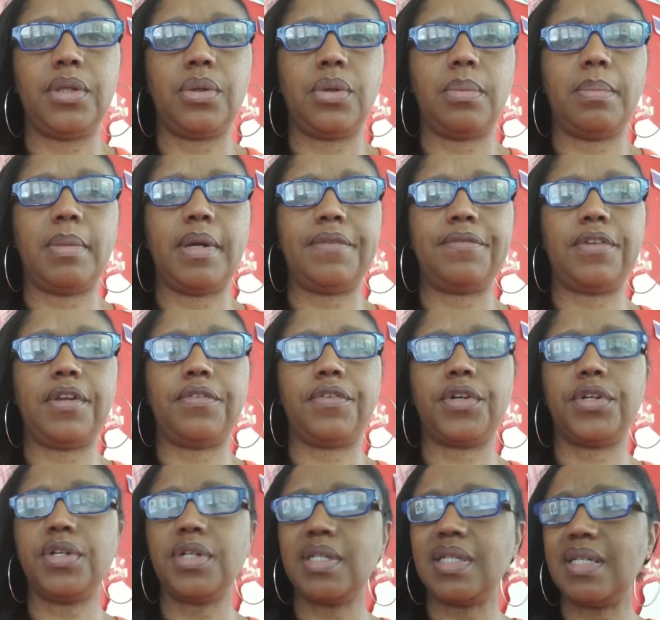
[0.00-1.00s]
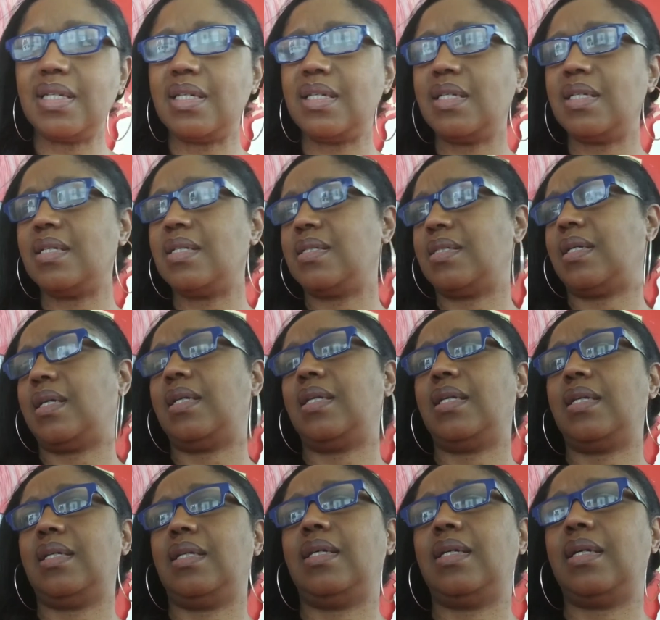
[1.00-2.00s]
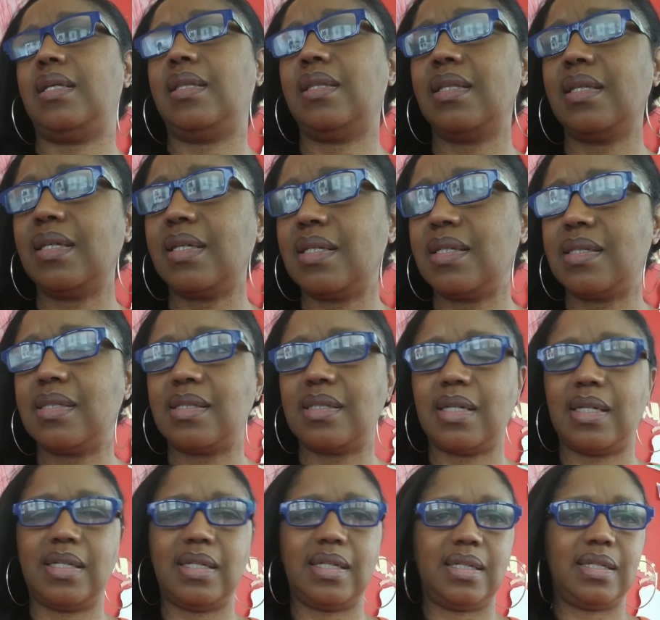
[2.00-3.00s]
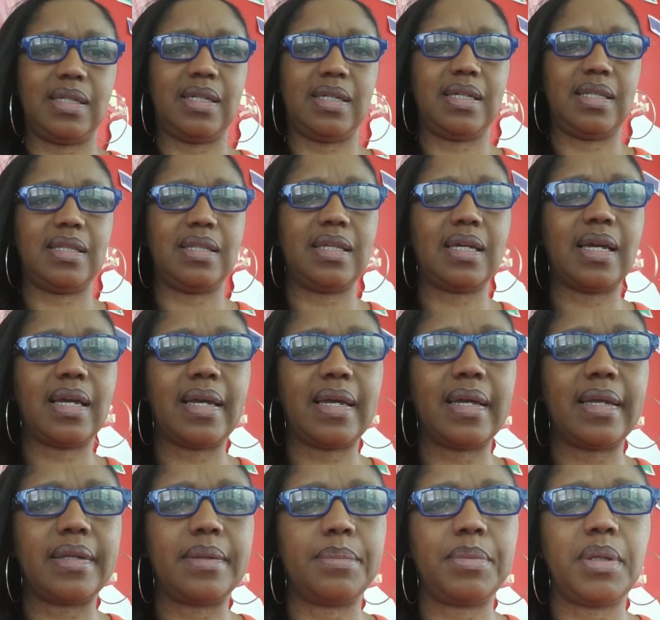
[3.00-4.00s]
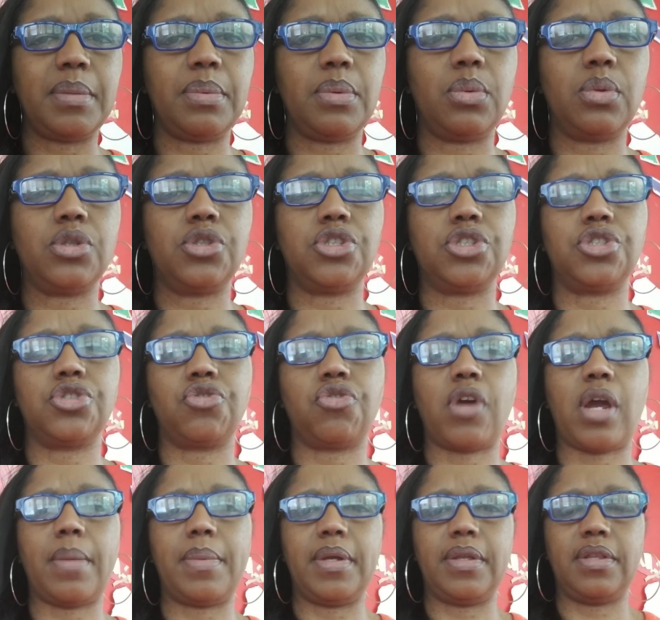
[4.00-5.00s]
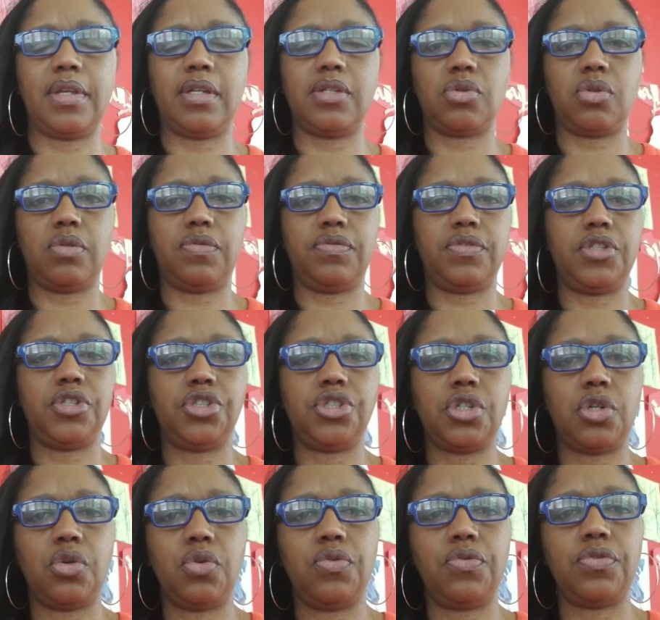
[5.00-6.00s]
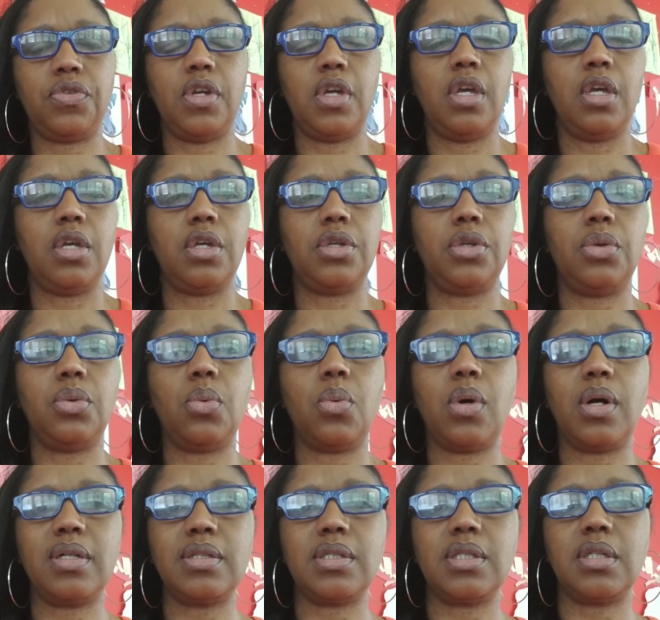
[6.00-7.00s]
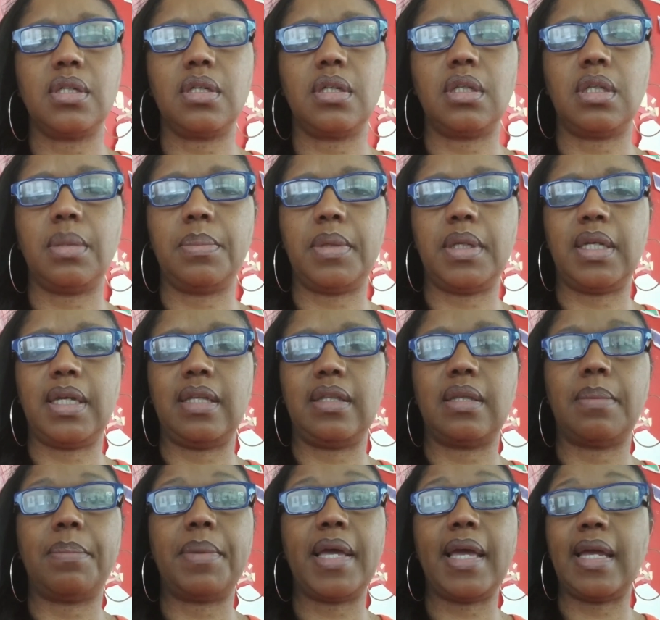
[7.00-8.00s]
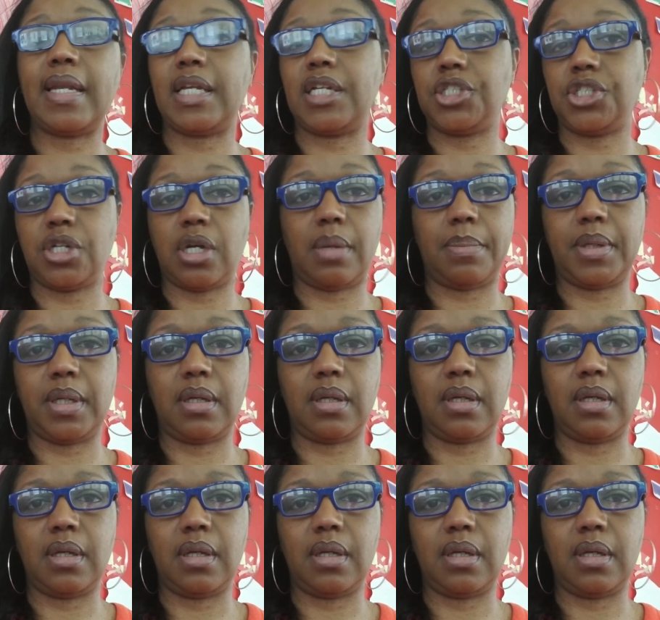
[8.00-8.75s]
my favorite cookies, I didn't get this, I didn't get that. People were just grabbing things off the shelf. You want to eliminate the panic shopping.